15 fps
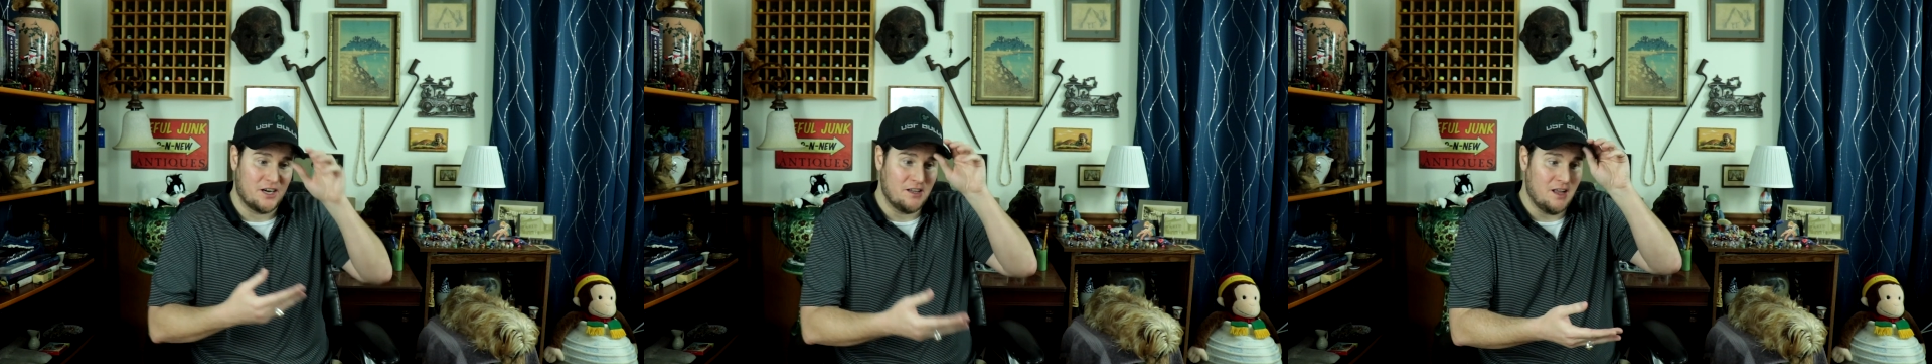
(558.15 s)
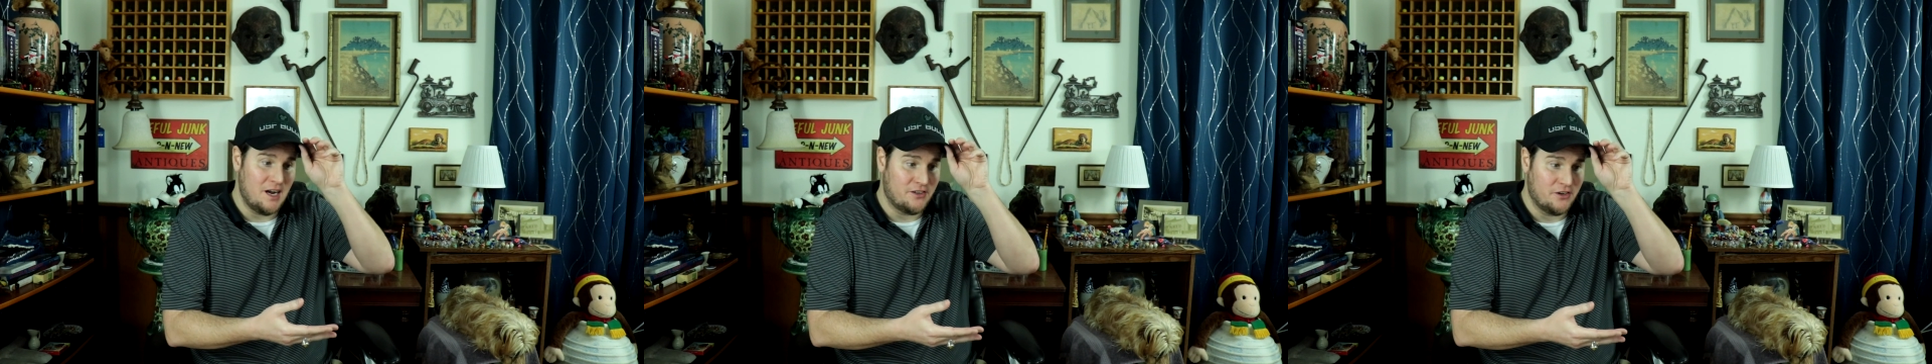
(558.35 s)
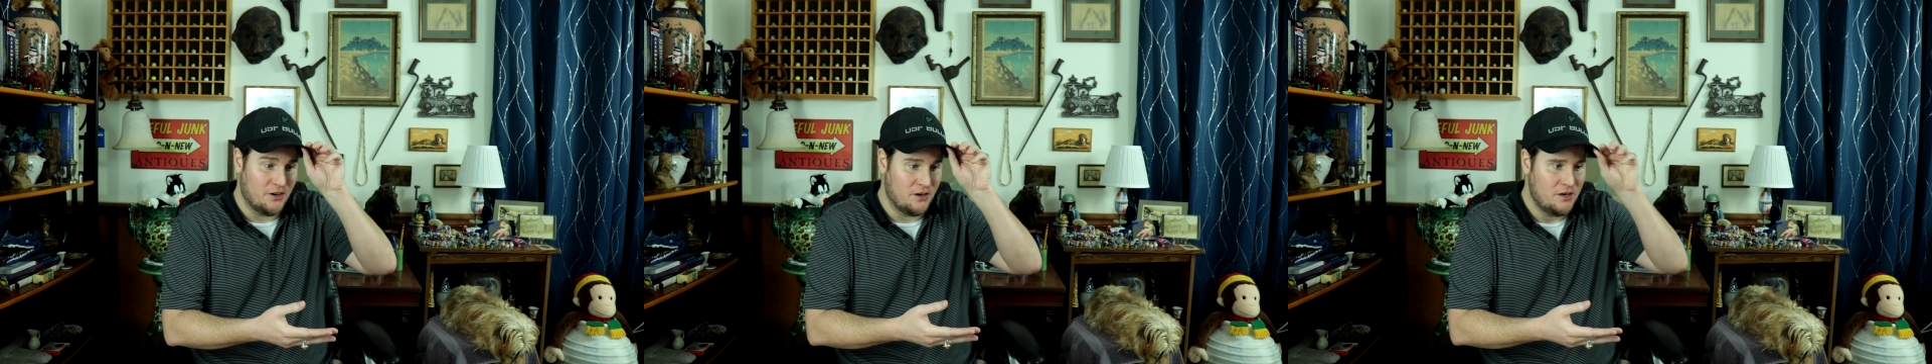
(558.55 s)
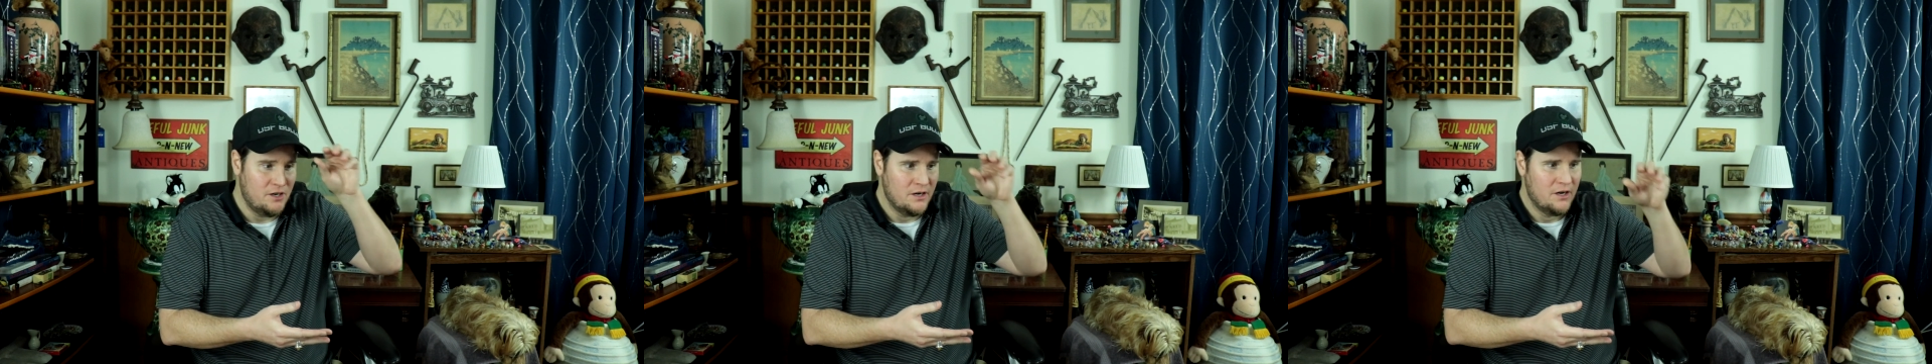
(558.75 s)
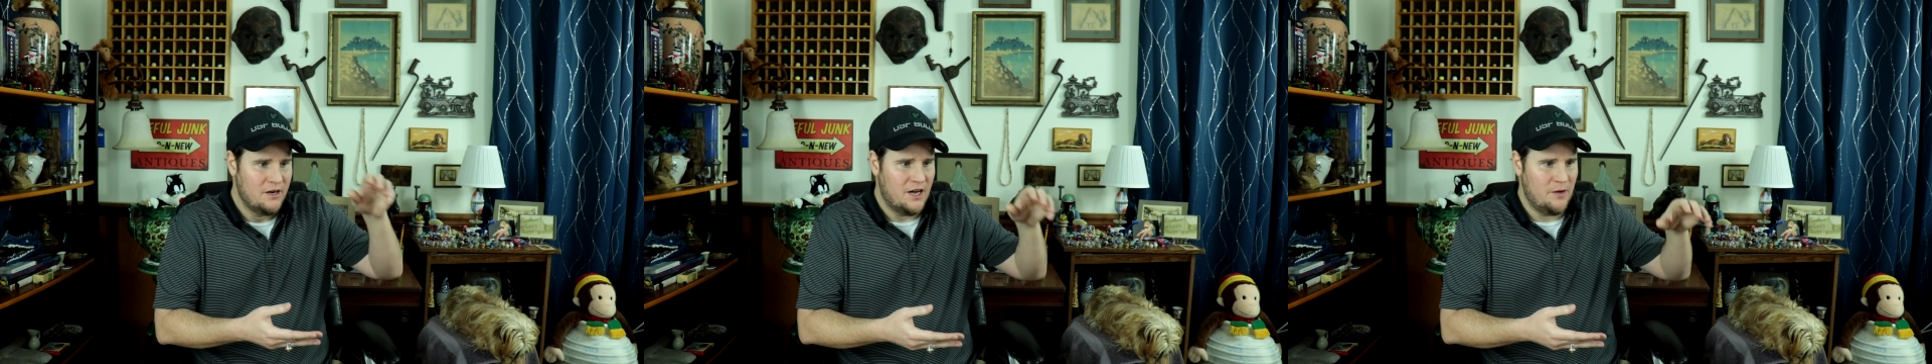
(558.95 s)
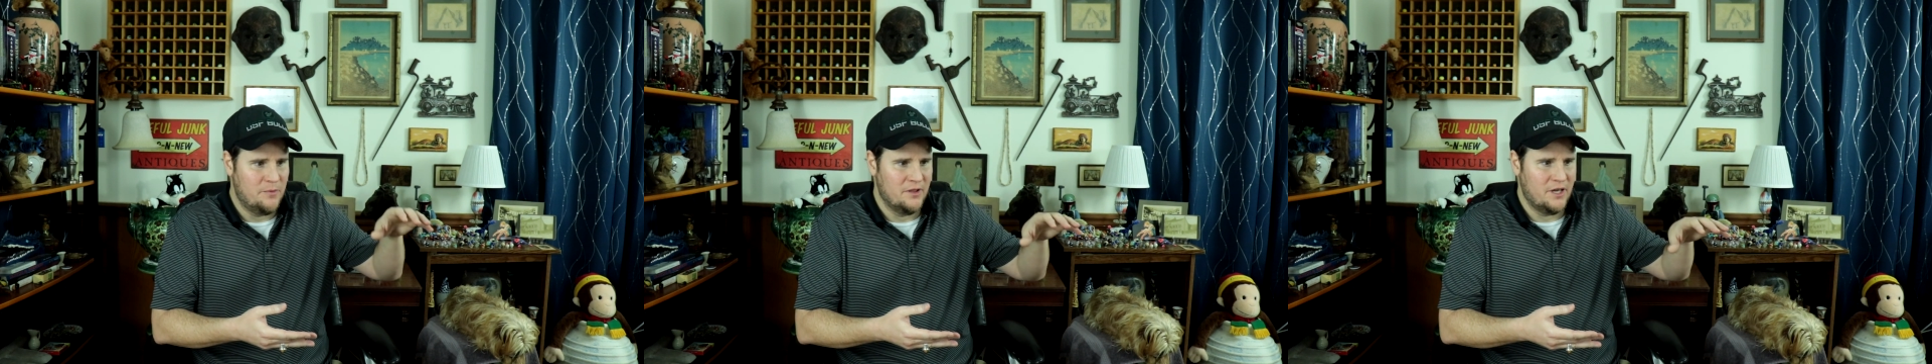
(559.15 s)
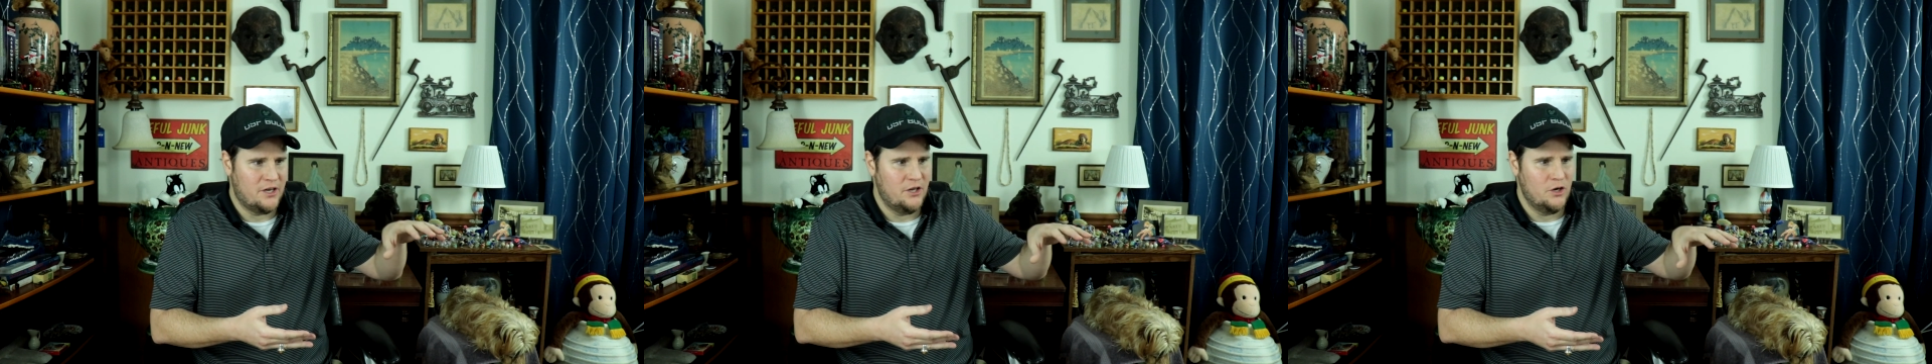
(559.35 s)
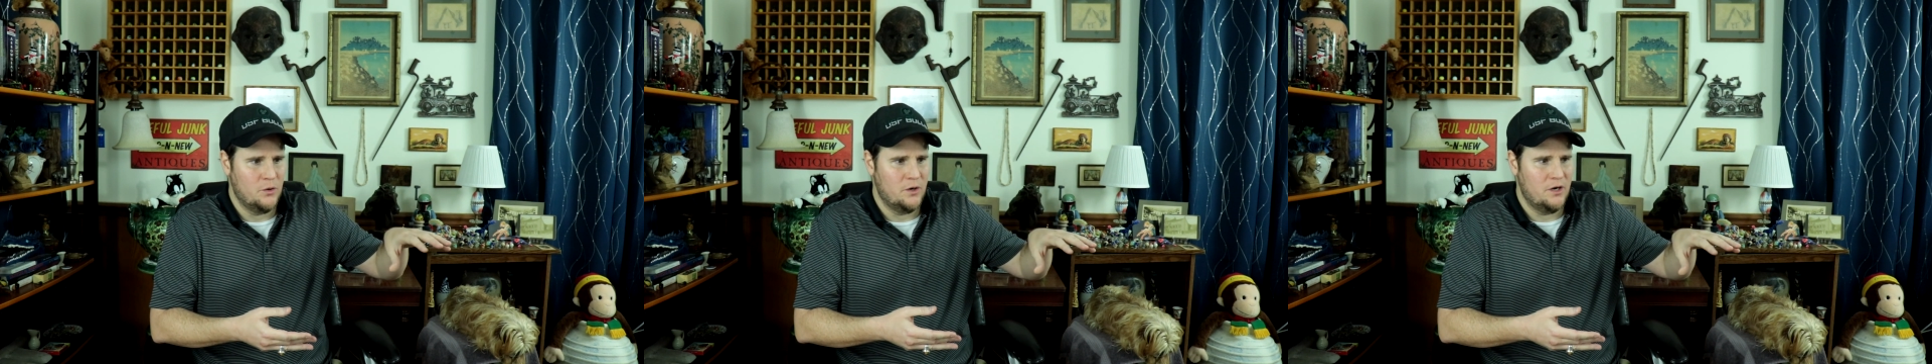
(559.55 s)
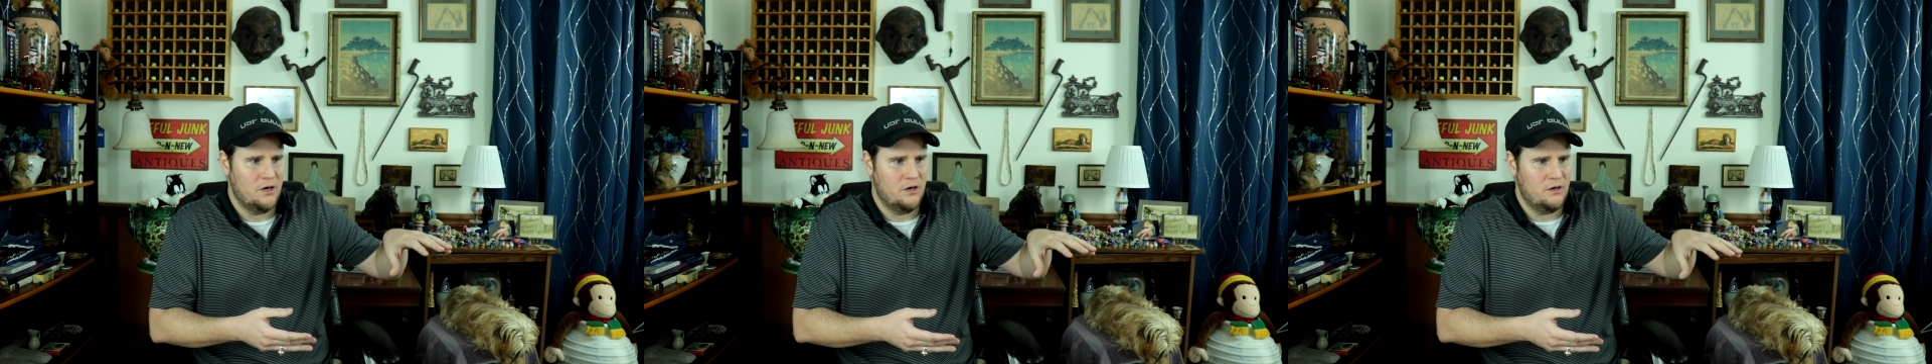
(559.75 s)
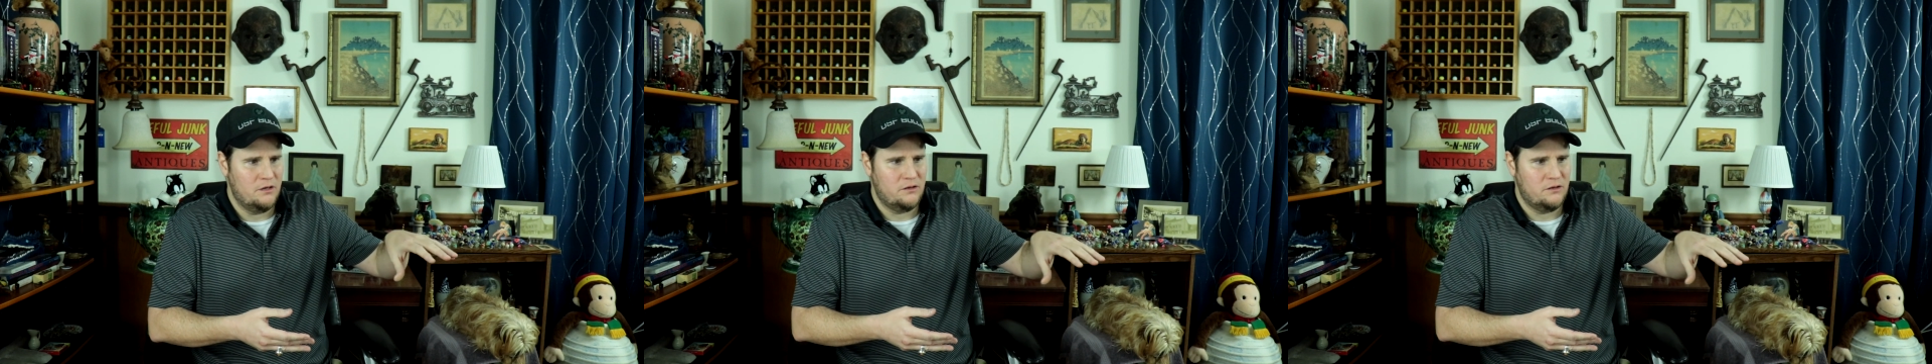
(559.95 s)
collector, I've been like, you know what?